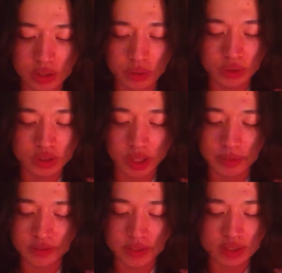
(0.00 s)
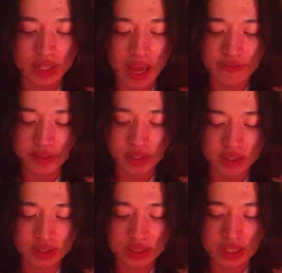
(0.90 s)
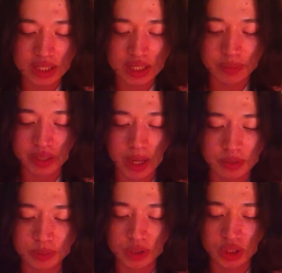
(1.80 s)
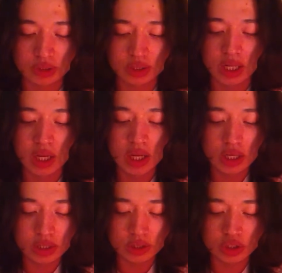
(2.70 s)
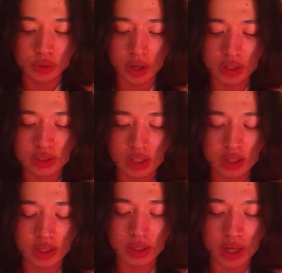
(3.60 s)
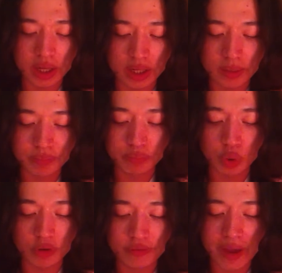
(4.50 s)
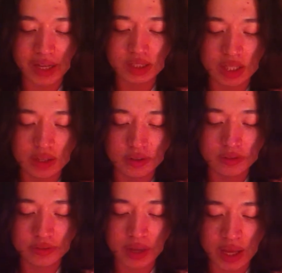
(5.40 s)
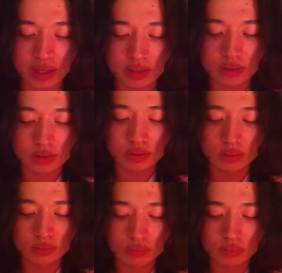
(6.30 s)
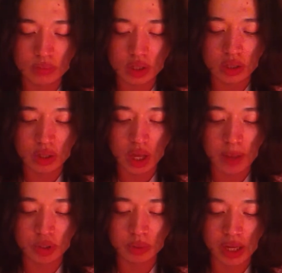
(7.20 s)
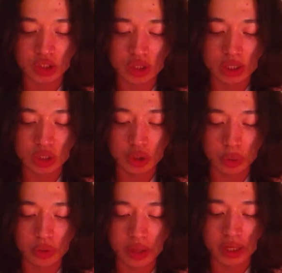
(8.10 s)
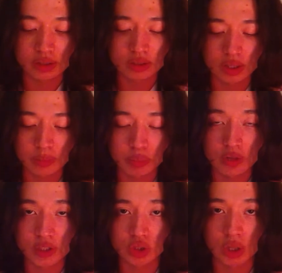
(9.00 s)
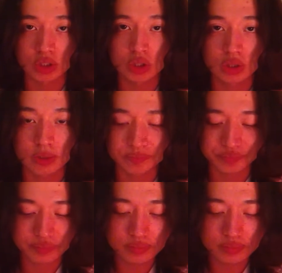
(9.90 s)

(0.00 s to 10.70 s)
also in terms of its efficacy and being able to produce drugs that are like more effective and able to actually cure things that previous drugs couldn't.